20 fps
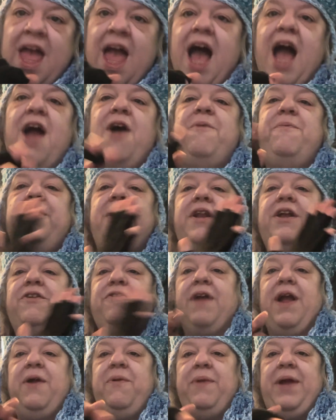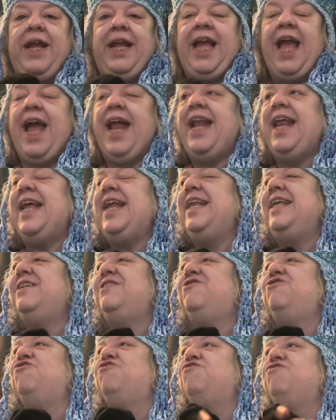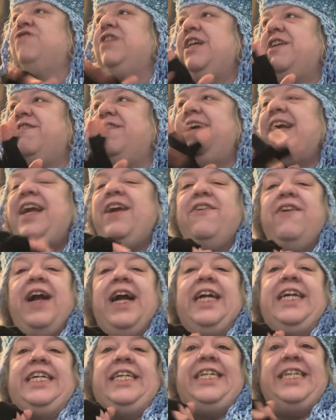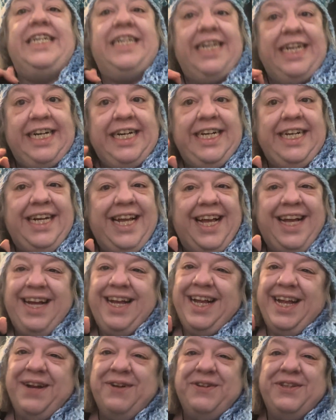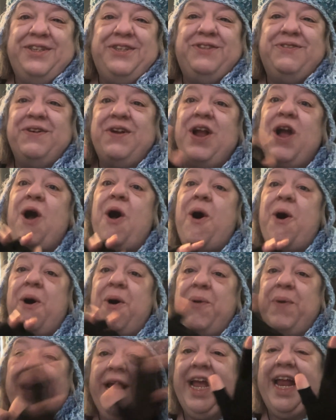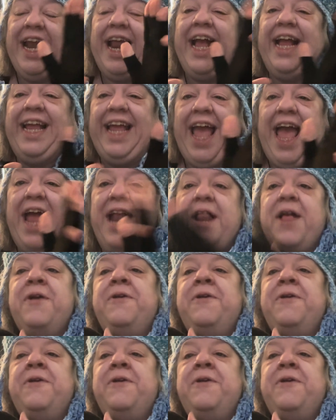I hope you had a great weekend. It is dreary here again. It was dreary all weekend again.